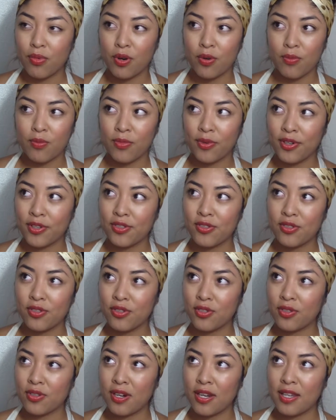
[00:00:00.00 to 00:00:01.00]

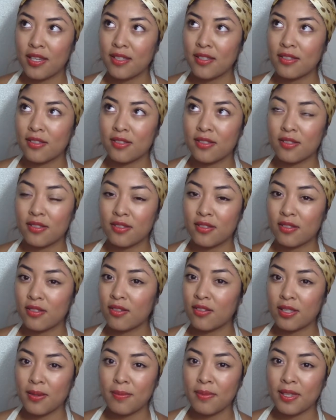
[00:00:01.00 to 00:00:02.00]
moisturized
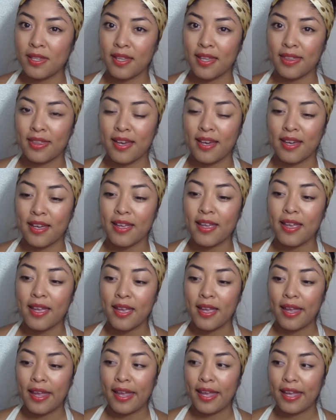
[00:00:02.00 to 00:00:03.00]
or something like that,
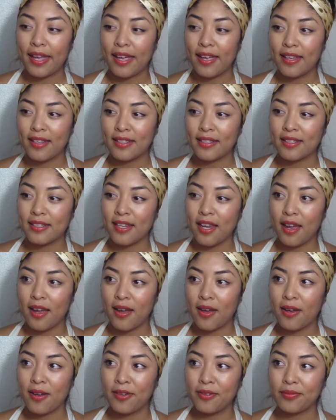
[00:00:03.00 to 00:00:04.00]
and
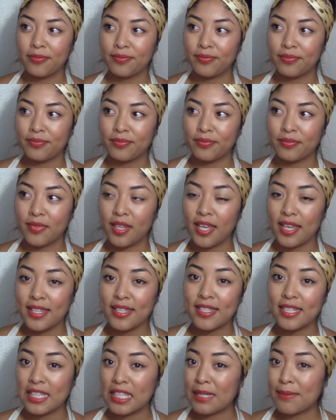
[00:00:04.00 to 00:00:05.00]

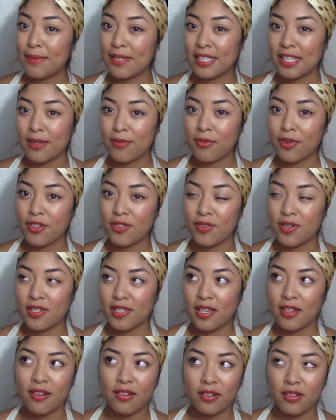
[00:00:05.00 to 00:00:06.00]
it did leave my skin moisturized.
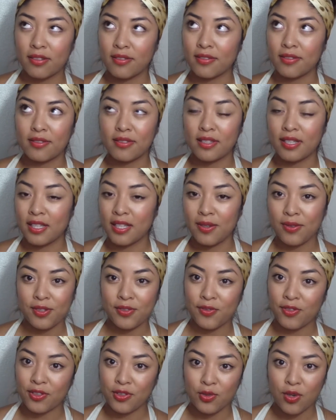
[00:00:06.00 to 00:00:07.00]
I don't think it was
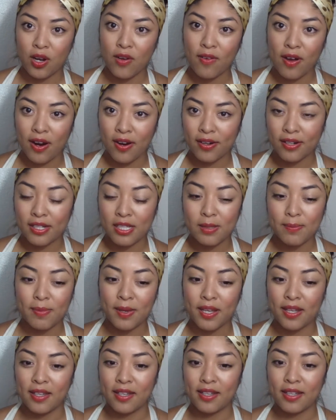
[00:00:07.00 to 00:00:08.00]
for 12 hours,
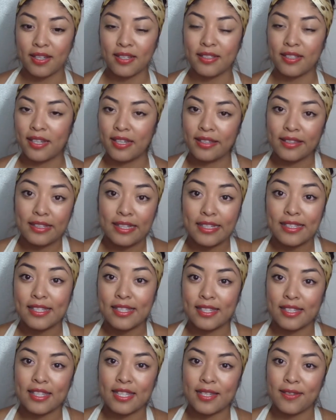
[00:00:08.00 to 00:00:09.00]
but it
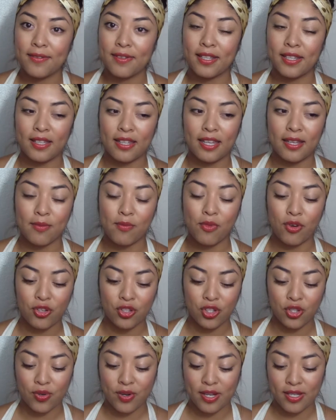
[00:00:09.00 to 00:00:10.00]
did leave it like
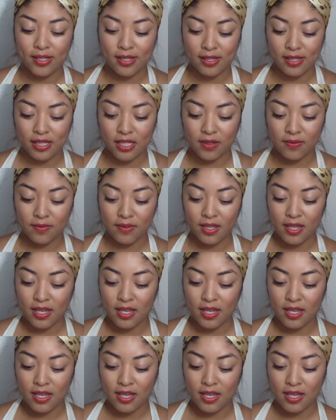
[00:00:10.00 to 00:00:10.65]
moisturized and stuff.